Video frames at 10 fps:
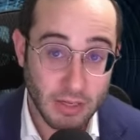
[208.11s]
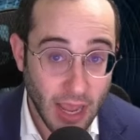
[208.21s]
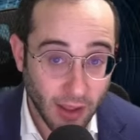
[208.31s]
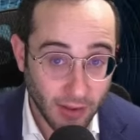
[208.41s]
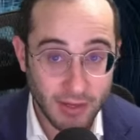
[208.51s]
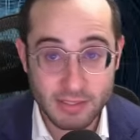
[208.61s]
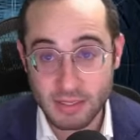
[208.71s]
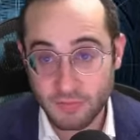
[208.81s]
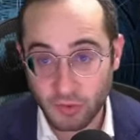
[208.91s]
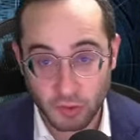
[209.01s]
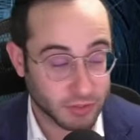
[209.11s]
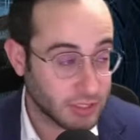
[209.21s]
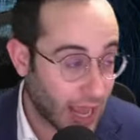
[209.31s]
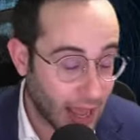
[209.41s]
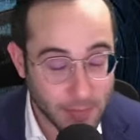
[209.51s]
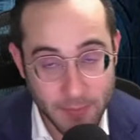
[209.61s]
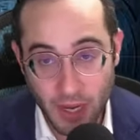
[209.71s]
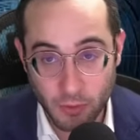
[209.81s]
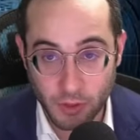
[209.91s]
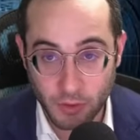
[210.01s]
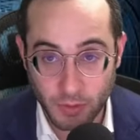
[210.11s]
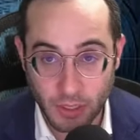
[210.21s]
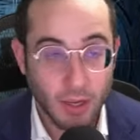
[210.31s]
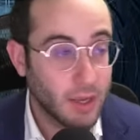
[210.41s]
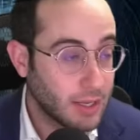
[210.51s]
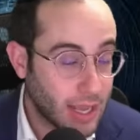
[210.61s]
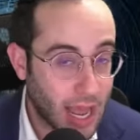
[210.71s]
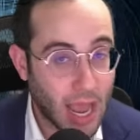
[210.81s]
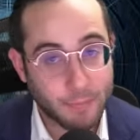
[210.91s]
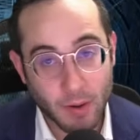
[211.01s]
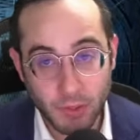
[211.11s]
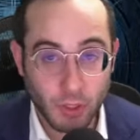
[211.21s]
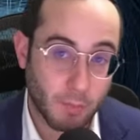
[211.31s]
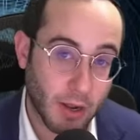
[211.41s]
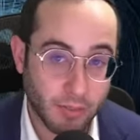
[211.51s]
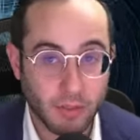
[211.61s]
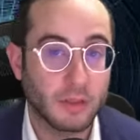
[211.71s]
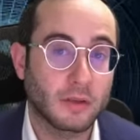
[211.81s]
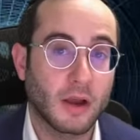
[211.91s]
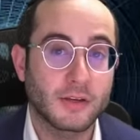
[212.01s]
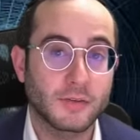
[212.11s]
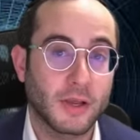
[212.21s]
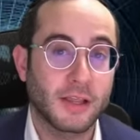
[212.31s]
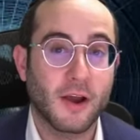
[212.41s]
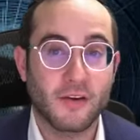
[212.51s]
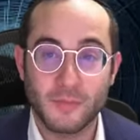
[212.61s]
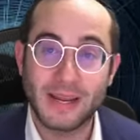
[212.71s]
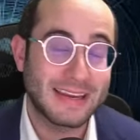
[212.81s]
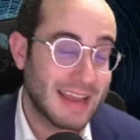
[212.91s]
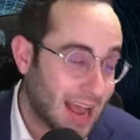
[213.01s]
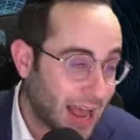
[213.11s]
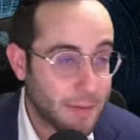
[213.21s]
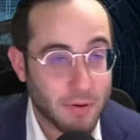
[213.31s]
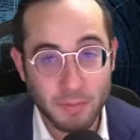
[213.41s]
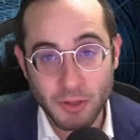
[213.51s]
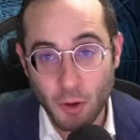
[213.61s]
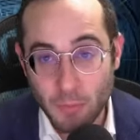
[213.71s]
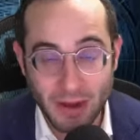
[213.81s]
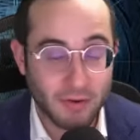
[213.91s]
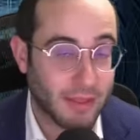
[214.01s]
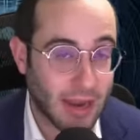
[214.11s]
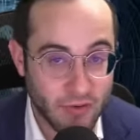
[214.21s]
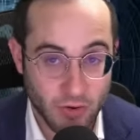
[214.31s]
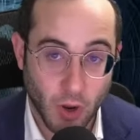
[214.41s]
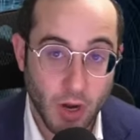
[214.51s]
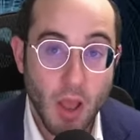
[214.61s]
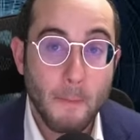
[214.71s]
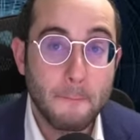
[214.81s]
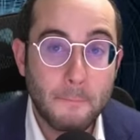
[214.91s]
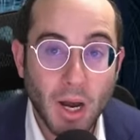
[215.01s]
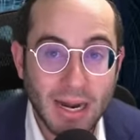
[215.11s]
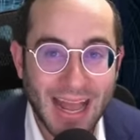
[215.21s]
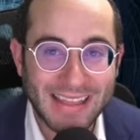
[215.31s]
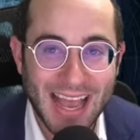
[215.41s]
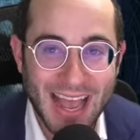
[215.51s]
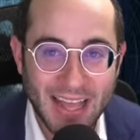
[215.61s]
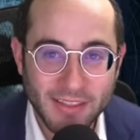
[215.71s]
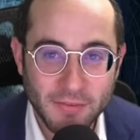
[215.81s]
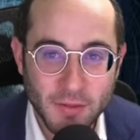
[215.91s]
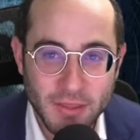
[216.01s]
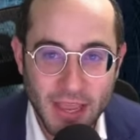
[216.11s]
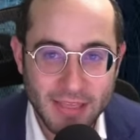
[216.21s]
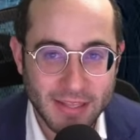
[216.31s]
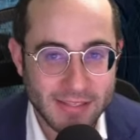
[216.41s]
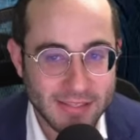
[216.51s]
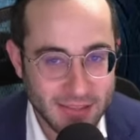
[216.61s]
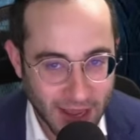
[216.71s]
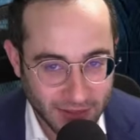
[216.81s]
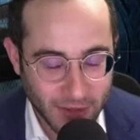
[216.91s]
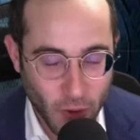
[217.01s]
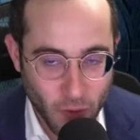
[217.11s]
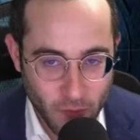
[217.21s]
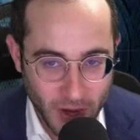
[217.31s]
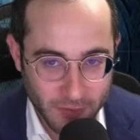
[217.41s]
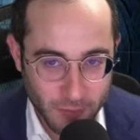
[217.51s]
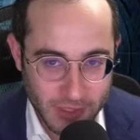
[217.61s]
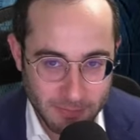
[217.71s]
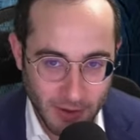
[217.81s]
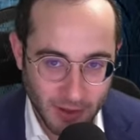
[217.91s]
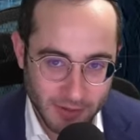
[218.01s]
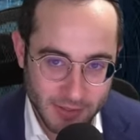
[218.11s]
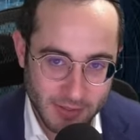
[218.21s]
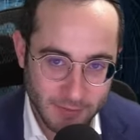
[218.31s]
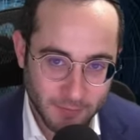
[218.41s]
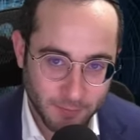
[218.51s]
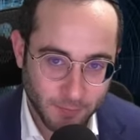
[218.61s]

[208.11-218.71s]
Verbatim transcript: Yeah, it's difficult. Yeah, maybe I don't agree. Yeah, I probably know better than the entire Israeli government. Yeah, I probably know better than everyone. But at the end of the day, that's not the correct response.